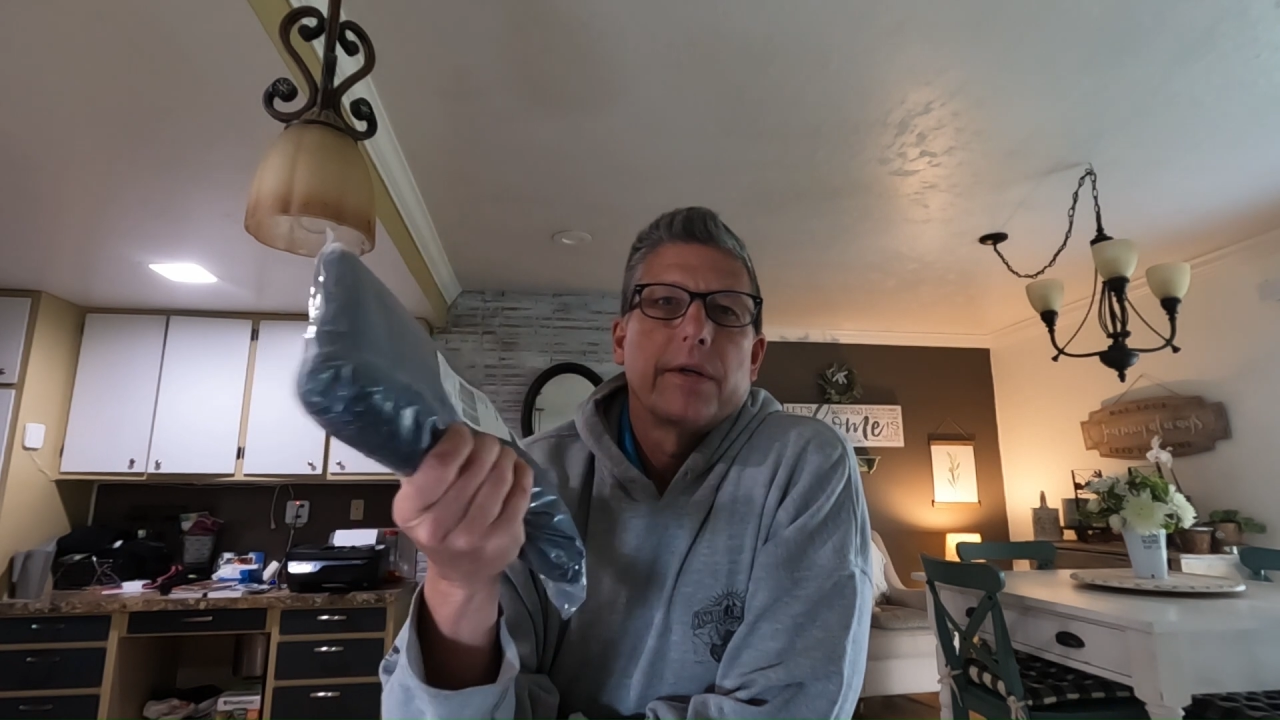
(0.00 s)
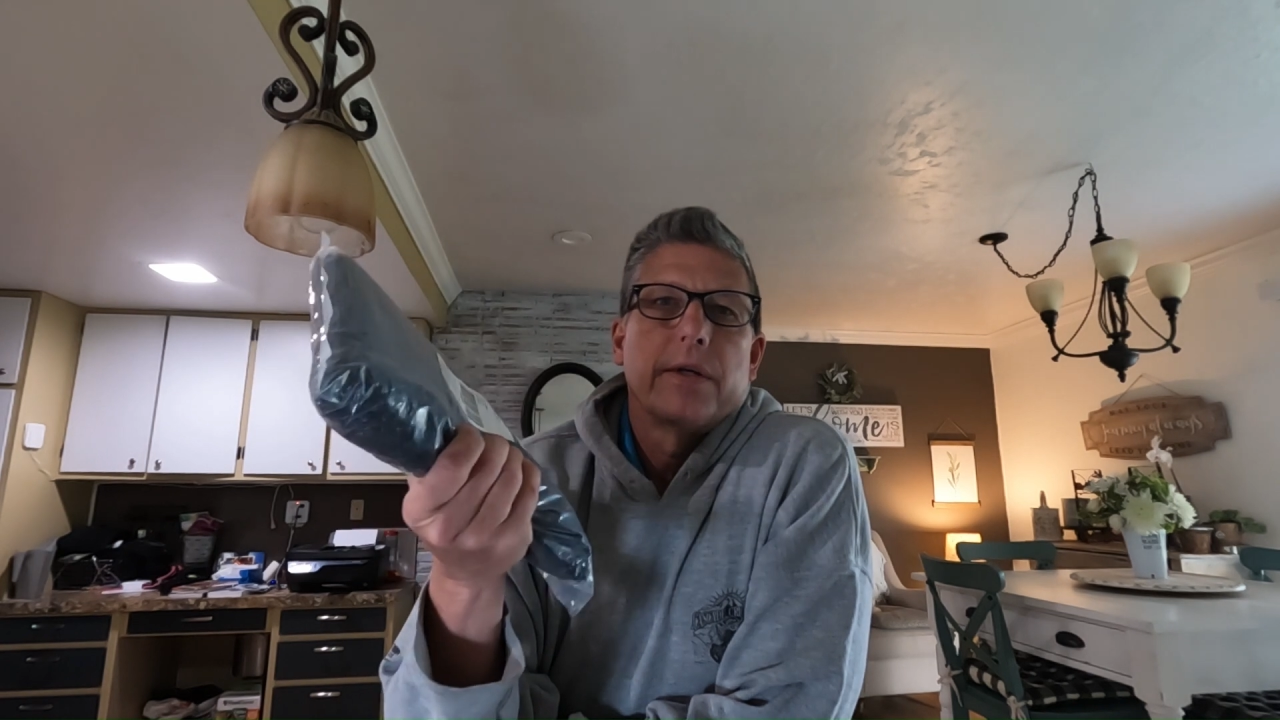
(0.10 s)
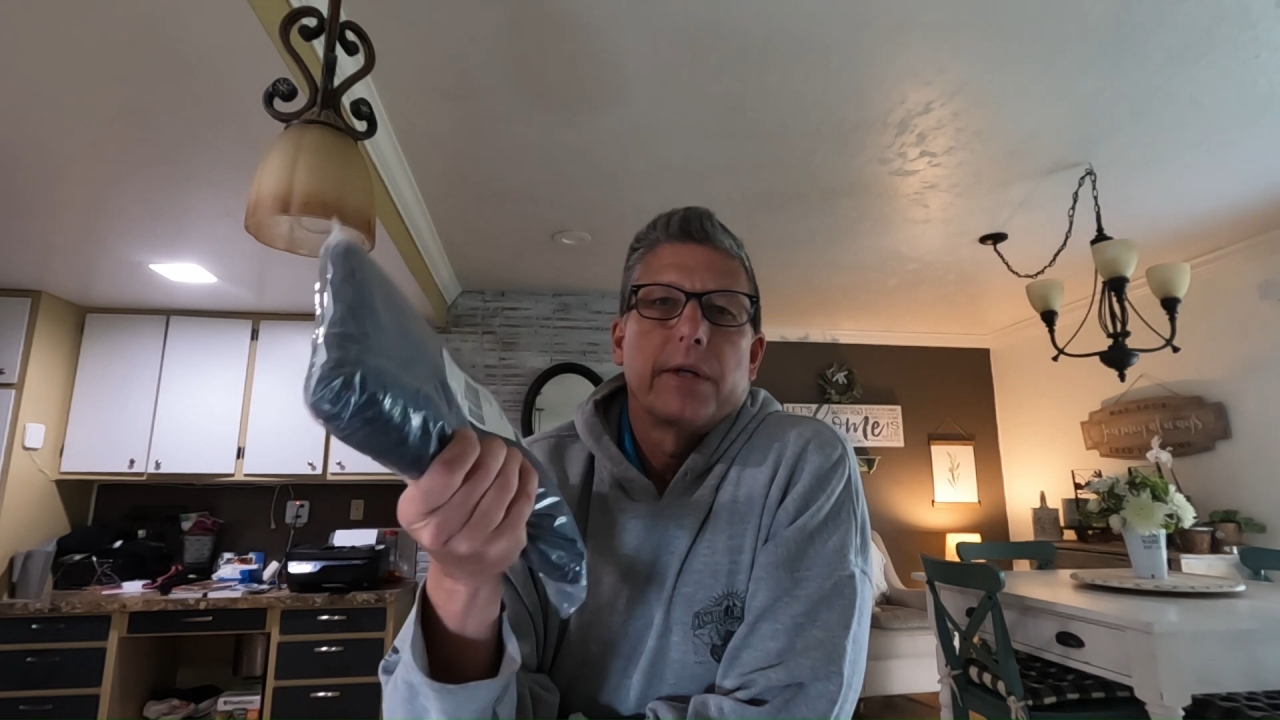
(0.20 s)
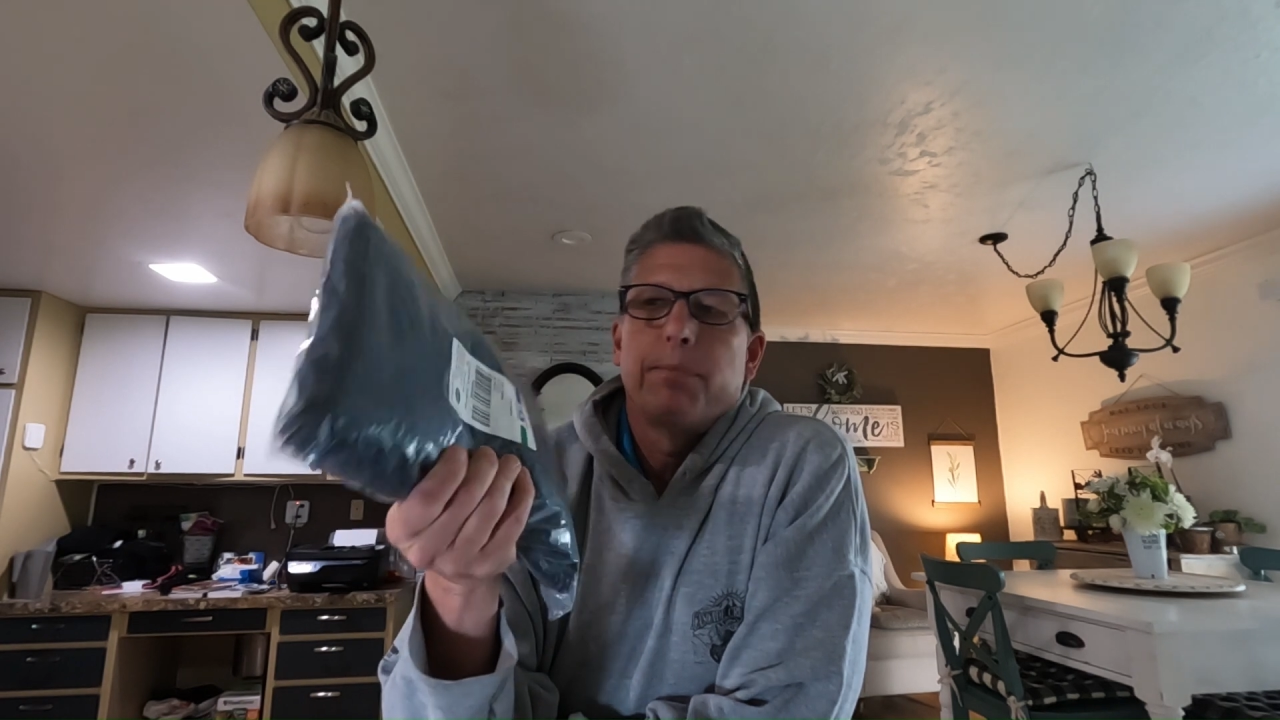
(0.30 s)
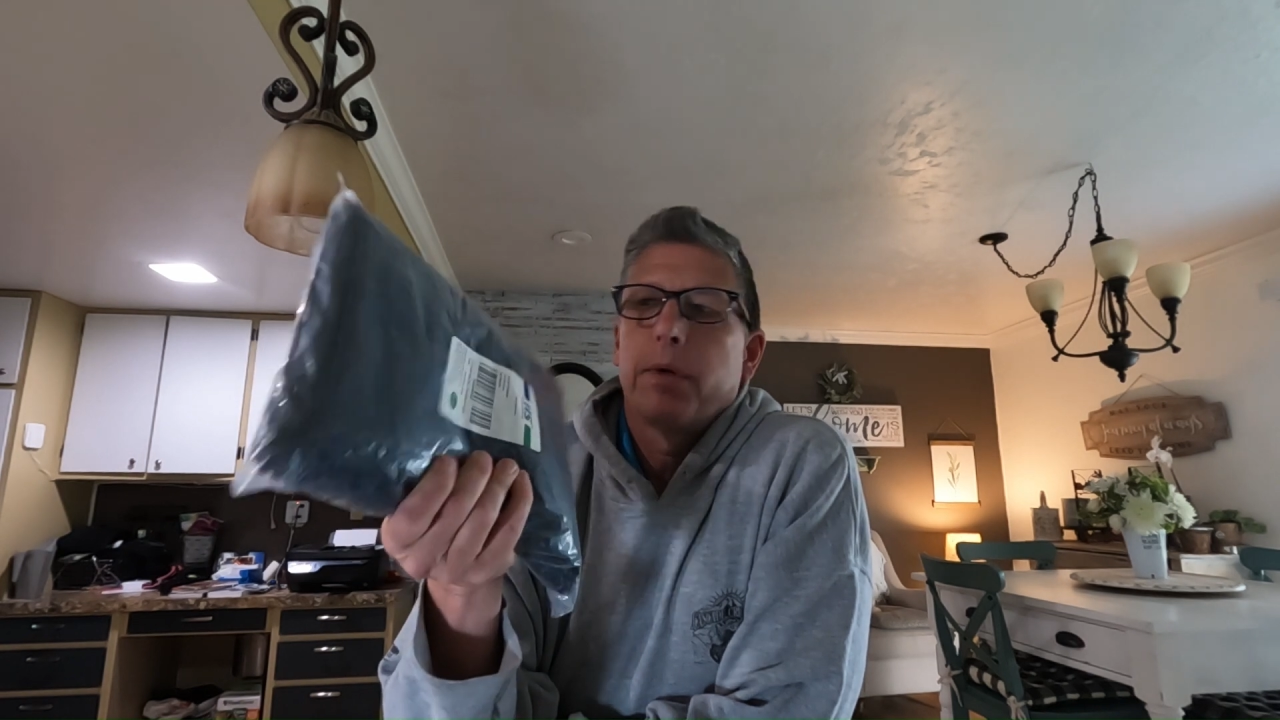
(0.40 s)

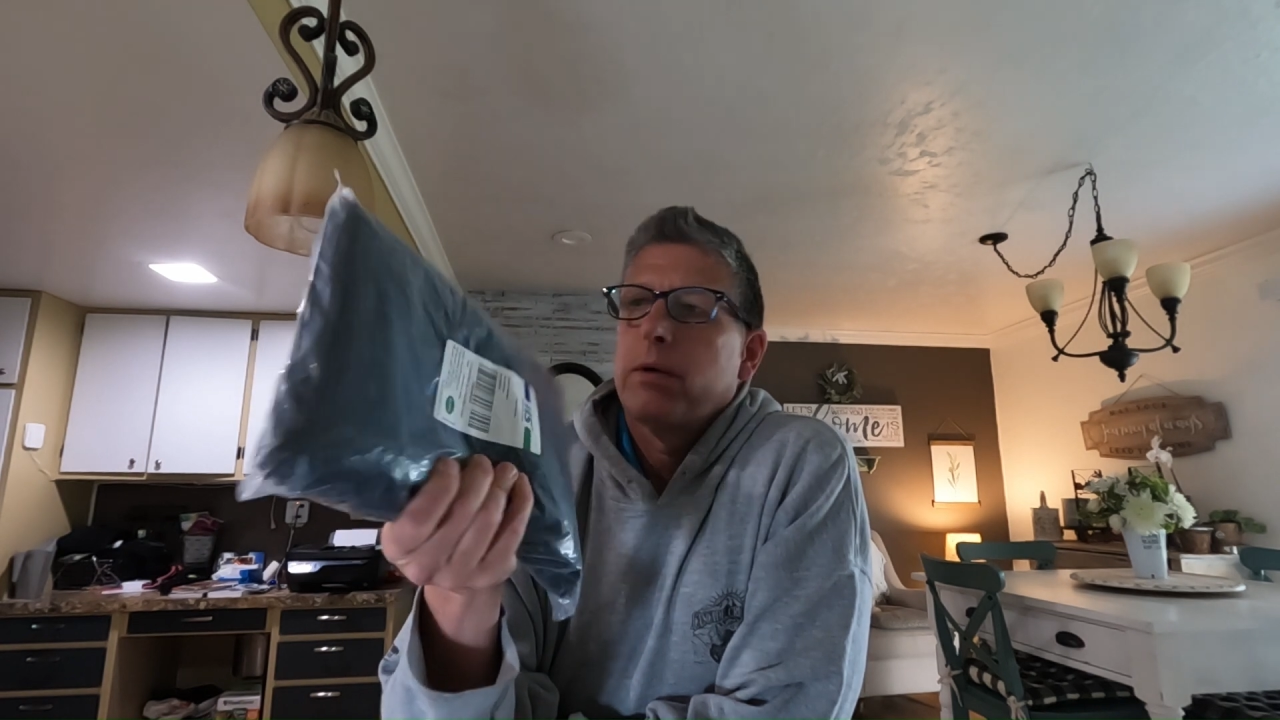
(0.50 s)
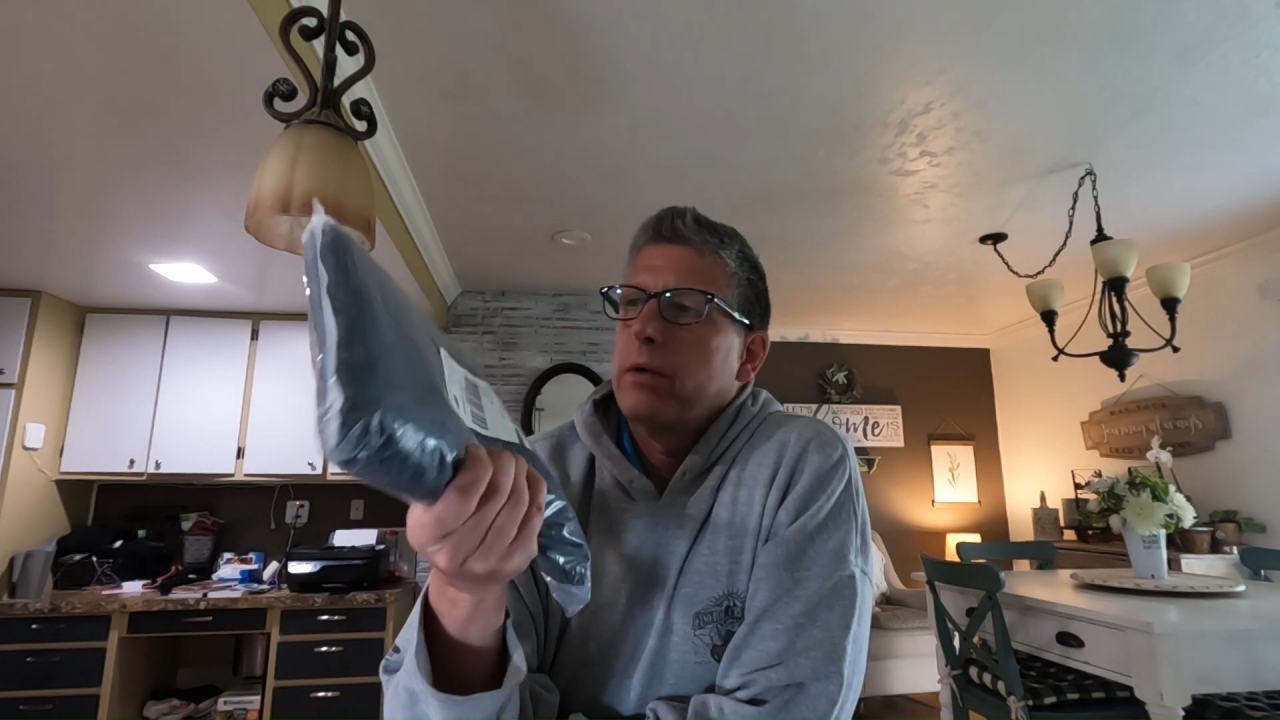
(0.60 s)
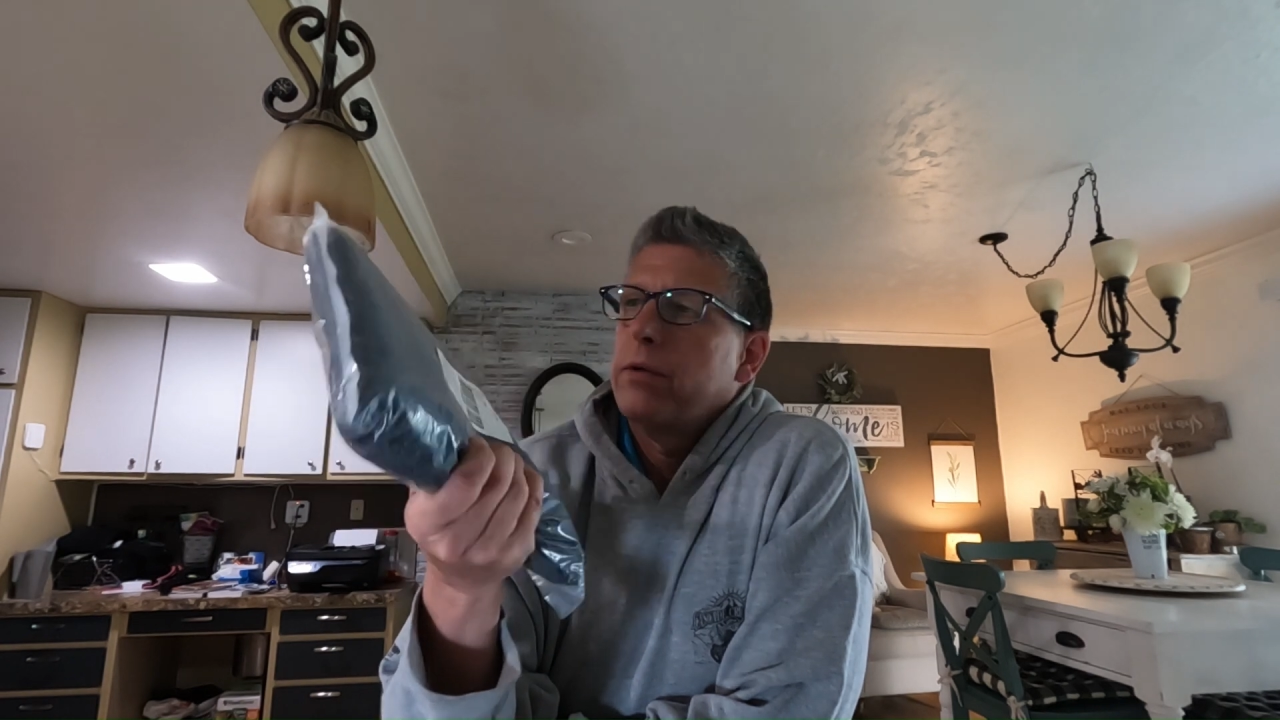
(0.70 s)
typical